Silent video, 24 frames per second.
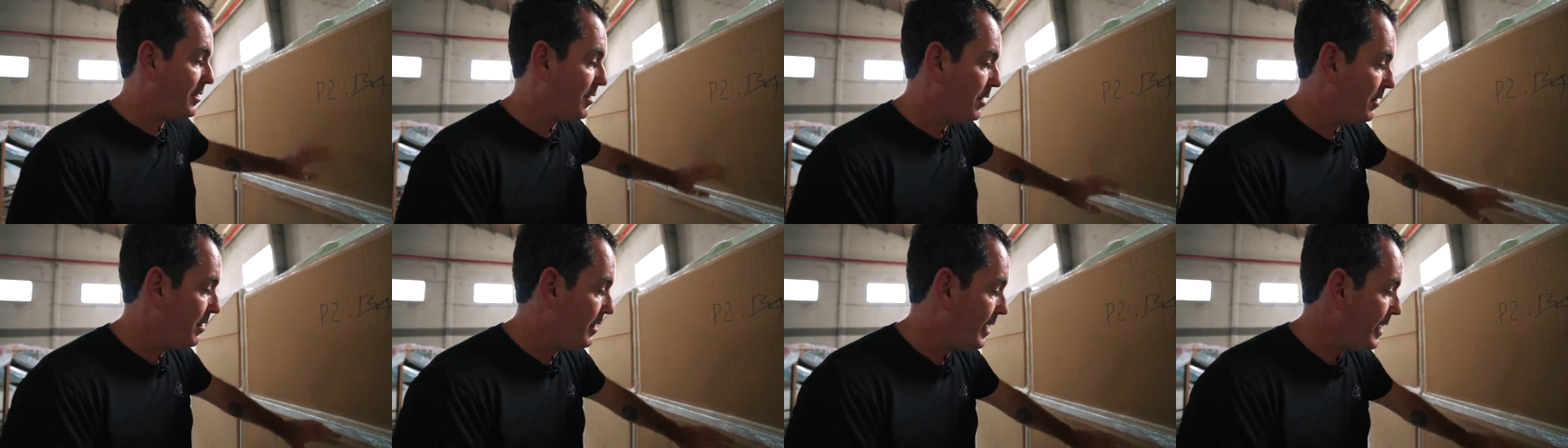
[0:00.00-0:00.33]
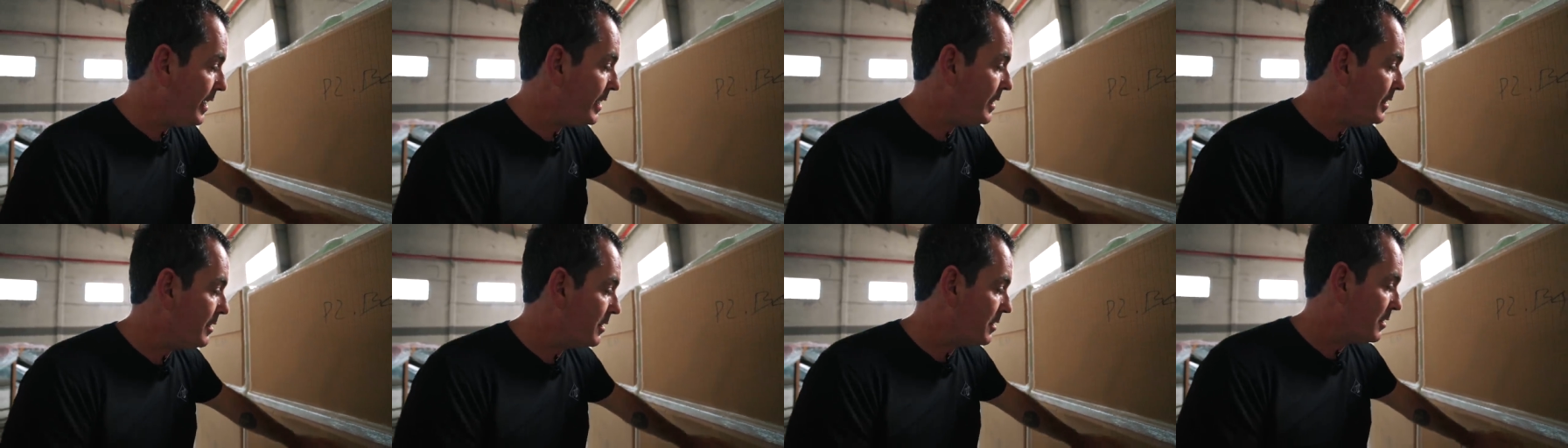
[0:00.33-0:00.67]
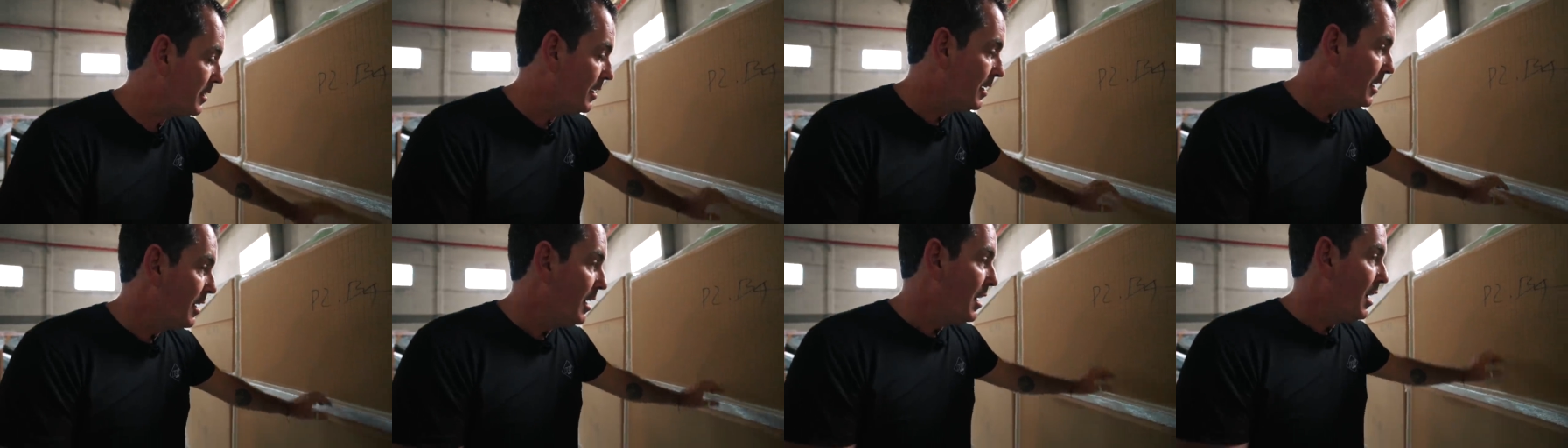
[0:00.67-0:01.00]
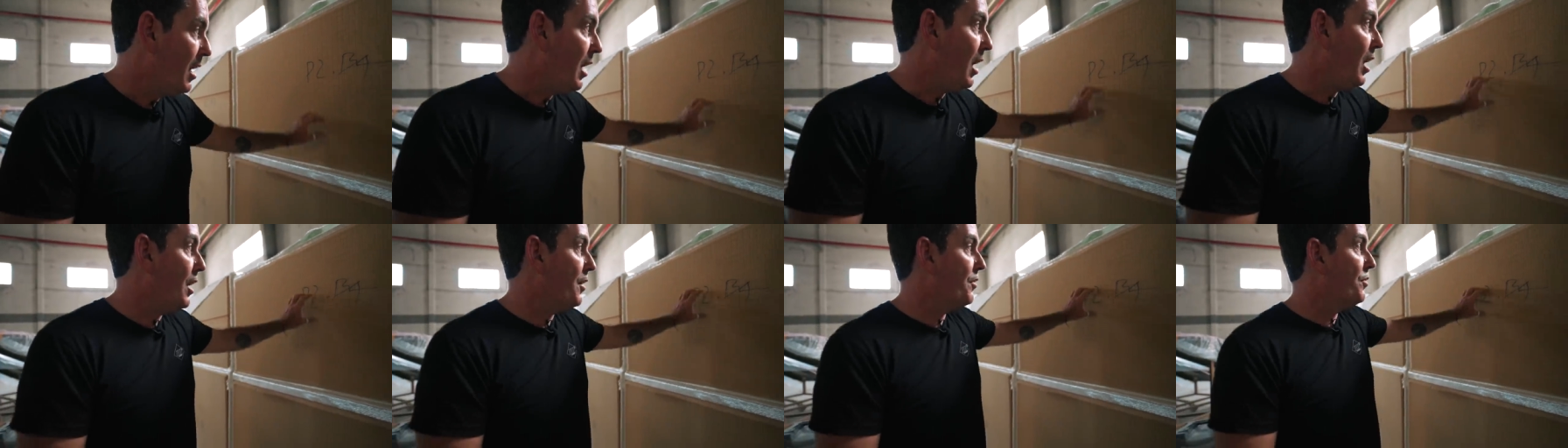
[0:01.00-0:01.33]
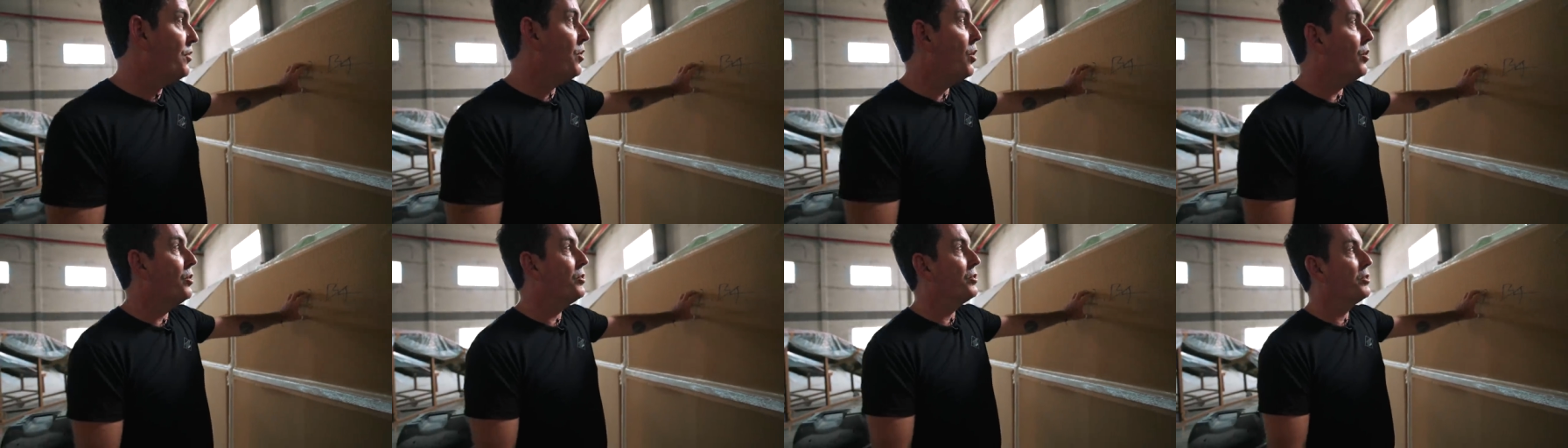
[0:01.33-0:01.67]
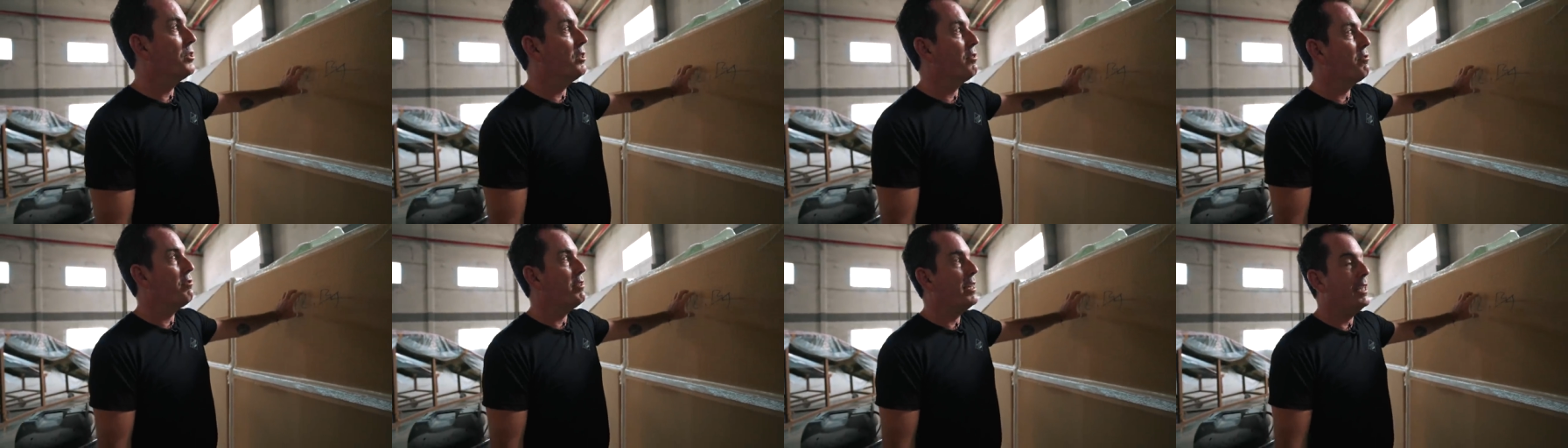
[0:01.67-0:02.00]
So these are not
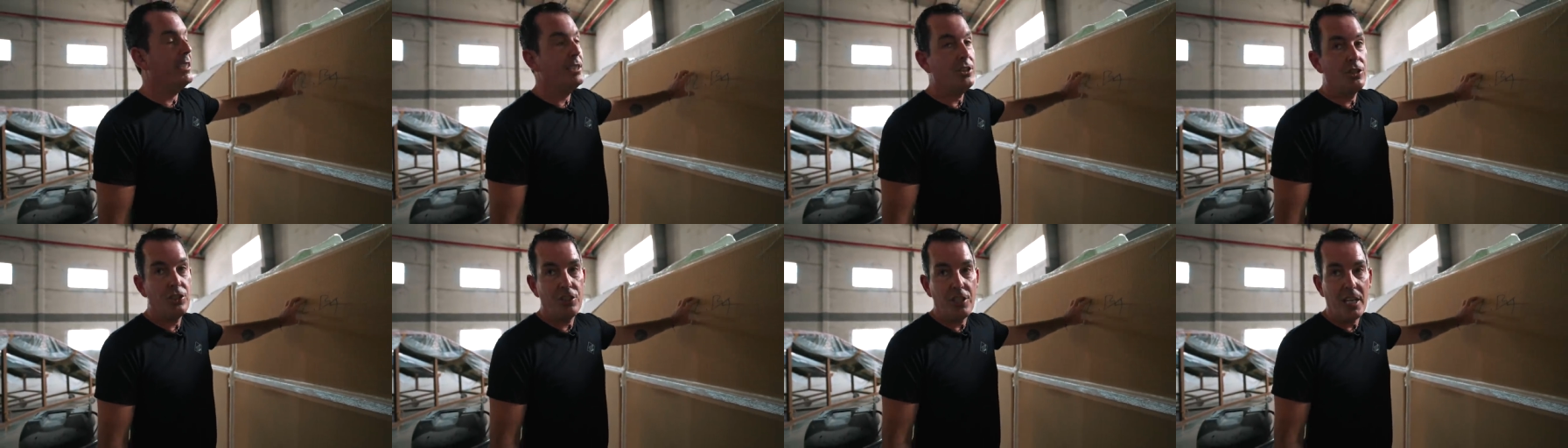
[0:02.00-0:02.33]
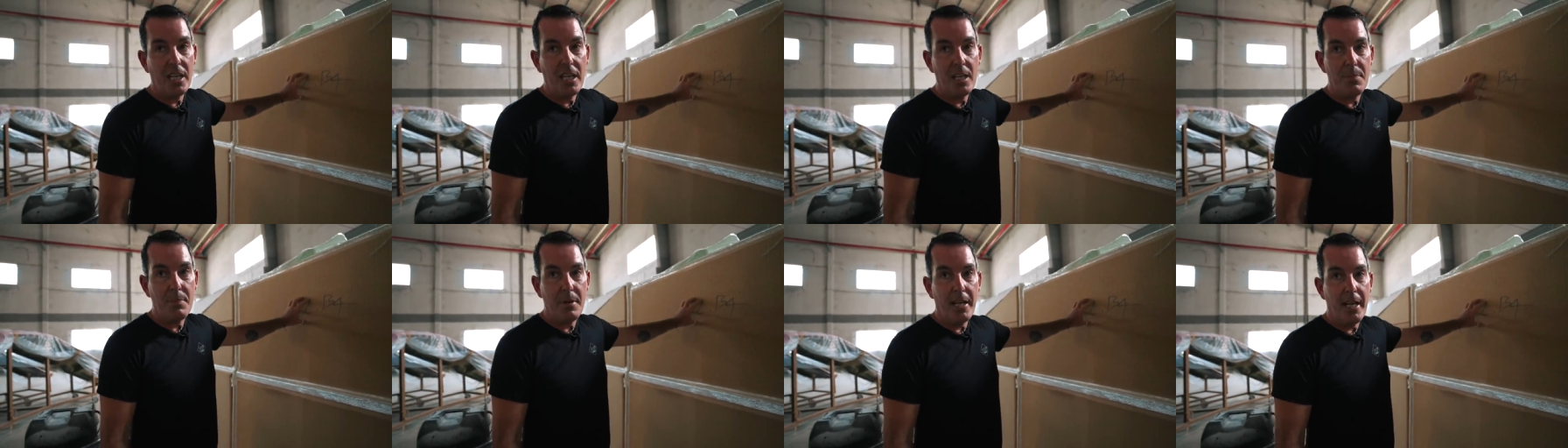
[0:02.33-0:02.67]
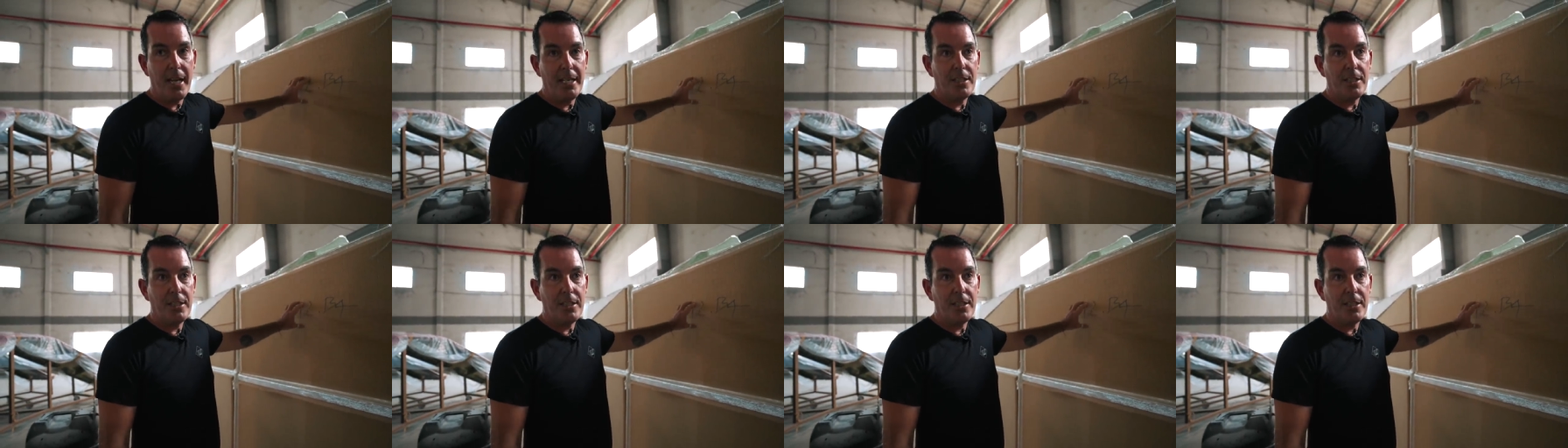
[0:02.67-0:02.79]
to create shape,